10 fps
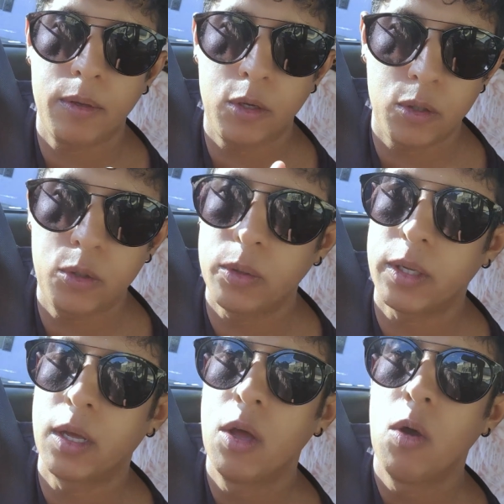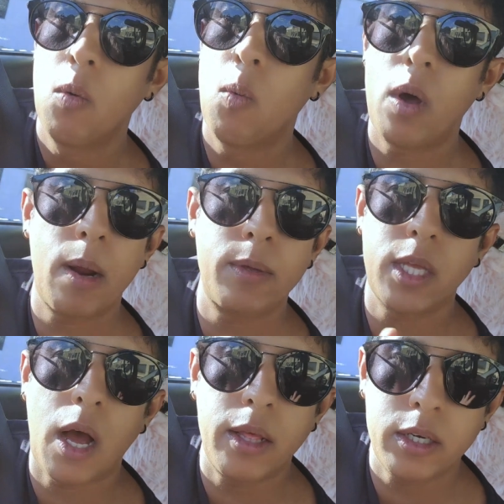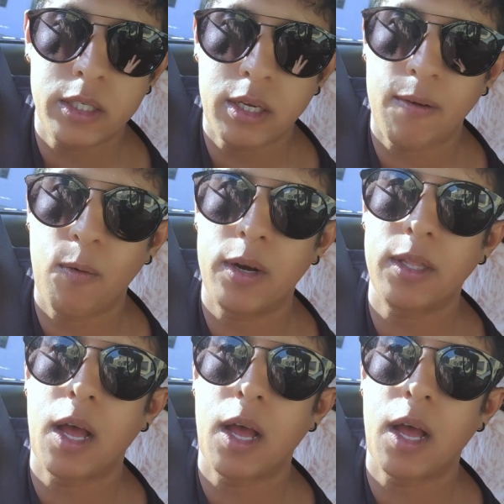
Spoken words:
you're doing. What about the other stuff? What are